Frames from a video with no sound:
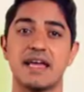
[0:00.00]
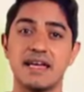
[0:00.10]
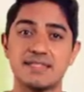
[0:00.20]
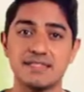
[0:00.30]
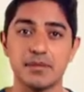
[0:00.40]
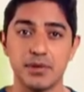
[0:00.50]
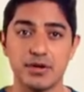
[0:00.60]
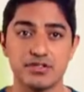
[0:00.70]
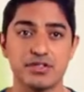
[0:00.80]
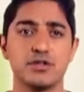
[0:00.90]
It's the
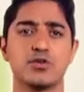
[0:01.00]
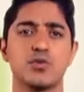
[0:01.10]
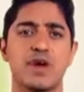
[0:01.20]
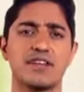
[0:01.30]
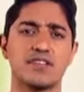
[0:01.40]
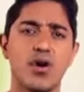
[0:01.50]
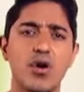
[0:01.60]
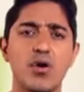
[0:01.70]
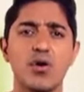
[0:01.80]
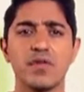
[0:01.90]
person who writes
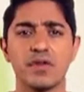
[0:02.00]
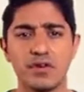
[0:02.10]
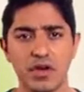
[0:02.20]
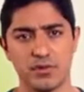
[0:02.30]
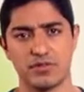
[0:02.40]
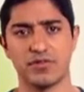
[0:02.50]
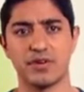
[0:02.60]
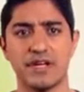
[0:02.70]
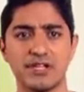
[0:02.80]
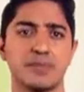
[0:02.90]
all the notes
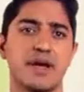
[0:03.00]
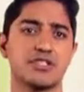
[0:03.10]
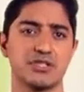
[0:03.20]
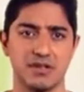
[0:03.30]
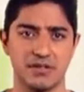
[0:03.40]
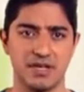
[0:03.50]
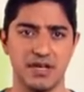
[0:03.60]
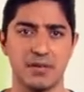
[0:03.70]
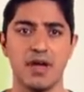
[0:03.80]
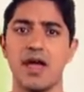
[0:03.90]
for each patient on the
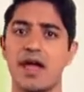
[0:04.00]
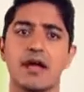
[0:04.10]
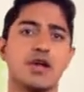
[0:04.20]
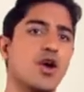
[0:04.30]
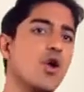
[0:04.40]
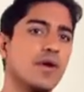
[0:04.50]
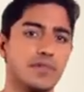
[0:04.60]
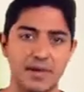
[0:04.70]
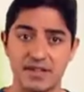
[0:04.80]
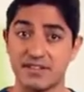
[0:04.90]
team and
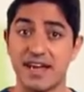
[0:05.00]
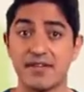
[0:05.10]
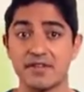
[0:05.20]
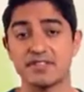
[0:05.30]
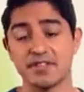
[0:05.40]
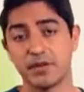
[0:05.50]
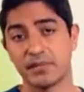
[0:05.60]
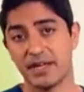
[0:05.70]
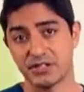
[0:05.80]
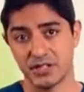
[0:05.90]
co-admits every single
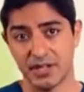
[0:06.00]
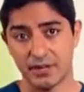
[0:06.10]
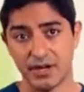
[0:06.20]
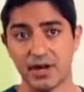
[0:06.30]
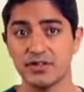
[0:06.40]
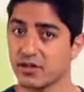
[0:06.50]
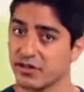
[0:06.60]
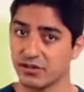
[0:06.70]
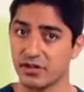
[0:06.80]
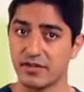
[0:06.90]
patient coming onto
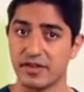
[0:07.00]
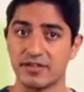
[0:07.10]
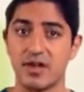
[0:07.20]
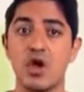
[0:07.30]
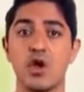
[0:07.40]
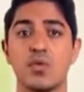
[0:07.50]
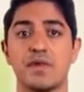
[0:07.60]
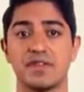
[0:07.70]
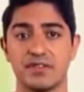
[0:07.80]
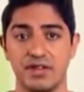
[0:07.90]
the service
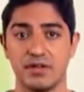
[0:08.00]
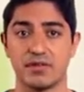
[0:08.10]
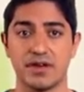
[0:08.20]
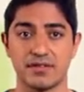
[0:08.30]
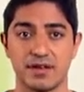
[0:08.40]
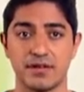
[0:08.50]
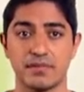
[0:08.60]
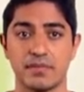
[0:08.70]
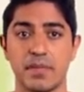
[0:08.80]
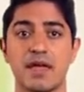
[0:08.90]
with the senior resident.
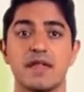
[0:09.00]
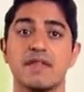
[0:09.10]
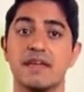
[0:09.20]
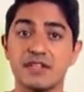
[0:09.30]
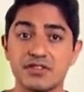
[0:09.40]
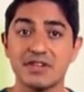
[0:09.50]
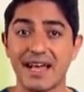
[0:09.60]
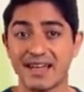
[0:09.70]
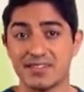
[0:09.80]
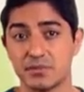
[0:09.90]
The intern
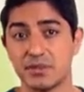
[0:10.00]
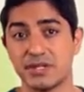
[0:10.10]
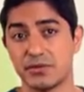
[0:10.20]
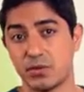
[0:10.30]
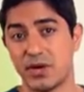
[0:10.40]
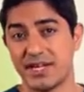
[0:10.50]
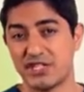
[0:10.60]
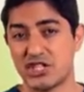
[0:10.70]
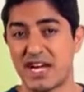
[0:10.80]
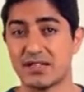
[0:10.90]
has really quite a
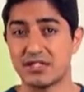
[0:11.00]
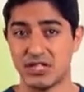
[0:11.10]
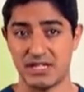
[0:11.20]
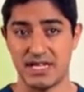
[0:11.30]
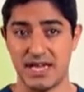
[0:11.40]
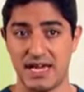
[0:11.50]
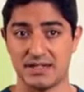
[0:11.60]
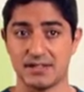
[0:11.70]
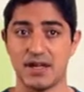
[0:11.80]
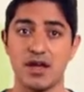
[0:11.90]
challenging
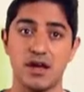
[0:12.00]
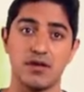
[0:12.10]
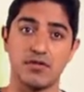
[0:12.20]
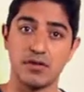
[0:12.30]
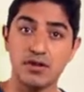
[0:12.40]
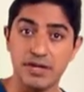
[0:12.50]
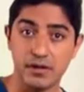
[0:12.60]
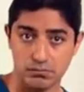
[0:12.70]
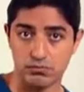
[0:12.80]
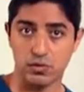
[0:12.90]
task of
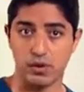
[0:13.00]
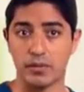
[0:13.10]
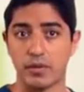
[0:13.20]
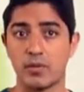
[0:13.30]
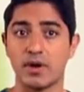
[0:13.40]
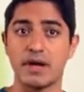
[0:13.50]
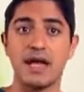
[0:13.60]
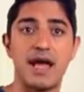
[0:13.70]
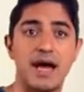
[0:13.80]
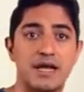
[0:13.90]
learning, number one,
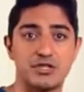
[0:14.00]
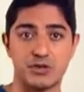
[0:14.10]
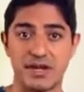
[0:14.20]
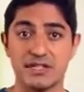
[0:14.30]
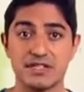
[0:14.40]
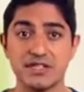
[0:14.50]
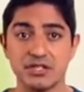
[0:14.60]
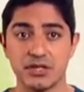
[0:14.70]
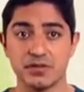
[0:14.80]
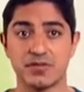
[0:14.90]
how to
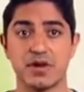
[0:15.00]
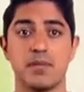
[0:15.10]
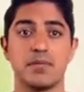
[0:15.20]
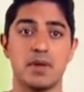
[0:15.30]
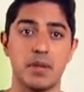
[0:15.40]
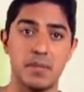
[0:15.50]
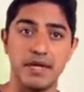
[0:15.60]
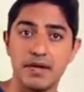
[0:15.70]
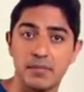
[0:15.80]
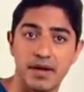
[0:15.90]
transition from
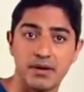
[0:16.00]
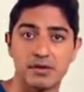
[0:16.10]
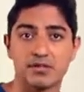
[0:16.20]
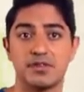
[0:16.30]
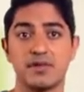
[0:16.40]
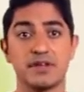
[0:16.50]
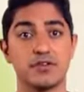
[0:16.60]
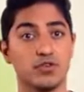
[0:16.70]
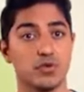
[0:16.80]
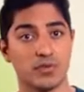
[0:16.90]
being a medical student
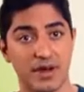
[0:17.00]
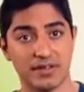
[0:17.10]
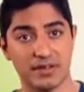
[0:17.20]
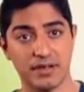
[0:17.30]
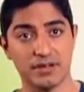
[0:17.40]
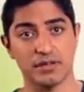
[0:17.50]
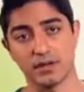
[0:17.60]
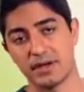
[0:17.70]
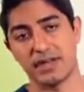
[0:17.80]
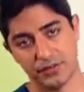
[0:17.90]
to a resident,
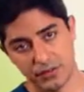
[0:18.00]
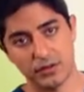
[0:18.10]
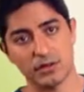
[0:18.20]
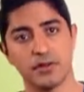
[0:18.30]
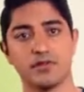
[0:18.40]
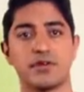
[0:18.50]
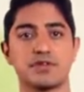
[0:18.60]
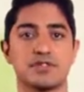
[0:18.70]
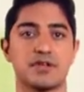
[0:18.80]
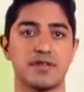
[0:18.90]
or an intern,
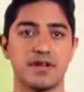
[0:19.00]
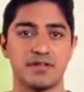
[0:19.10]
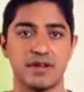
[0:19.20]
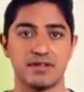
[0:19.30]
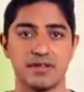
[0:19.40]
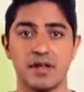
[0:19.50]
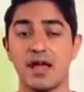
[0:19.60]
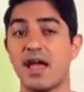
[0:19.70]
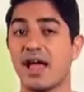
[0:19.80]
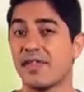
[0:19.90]
first year of residency,
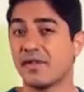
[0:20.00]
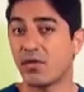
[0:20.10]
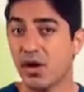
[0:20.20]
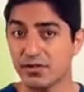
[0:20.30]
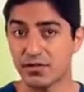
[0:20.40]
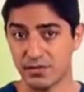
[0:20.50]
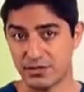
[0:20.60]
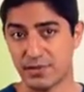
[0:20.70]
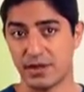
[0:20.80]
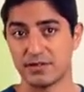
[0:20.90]
and they're also
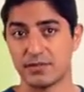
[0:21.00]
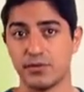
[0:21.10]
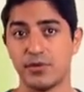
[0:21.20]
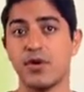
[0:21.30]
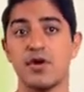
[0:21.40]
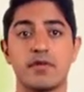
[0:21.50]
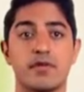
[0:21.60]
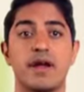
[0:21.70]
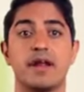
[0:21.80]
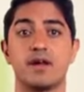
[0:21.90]
responsible for
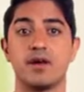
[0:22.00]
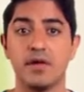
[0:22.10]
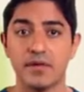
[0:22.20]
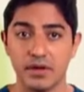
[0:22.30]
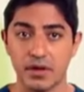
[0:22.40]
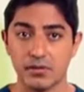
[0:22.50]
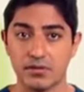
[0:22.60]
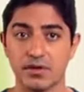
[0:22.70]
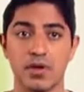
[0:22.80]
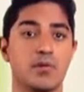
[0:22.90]
writing all the
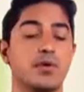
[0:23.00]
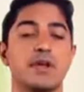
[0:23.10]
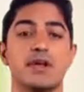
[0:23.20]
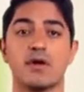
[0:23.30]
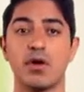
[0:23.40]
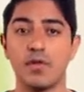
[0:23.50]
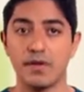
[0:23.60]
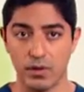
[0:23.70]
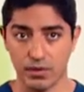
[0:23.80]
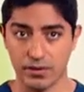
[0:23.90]
notes, putting in all
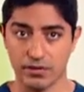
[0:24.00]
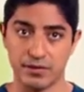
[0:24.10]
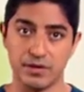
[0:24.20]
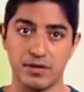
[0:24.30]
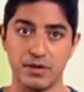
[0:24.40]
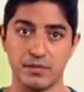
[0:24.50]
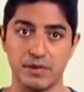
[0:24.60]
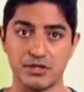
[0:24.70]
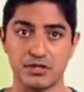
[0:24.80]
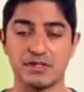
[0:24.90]
the orders for the new
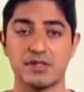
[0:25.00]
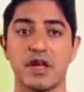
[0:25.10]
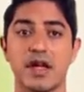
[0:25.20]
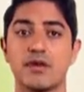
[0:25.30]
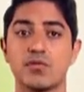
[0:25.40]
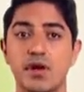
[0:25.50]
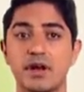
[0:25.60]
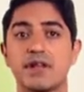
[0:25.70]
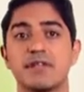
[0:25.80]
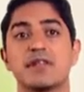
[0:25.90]
admissions, and
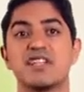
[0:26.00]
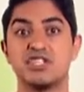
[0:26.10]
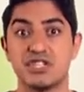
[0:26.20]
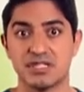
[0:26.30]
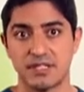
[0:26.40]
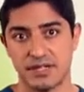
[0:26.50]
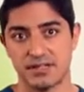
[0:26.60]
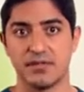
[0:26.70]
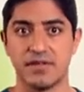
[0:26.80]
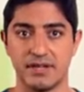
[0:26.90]
running the logistics
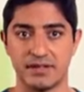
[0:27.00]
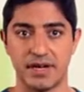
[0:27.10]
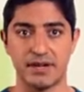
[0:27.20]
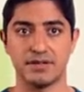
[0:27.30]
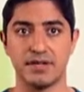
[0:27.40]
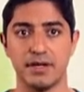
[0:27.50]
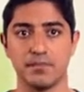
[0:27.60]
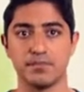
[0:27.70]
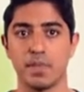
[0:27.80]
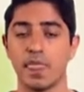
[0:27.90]
of the entire team.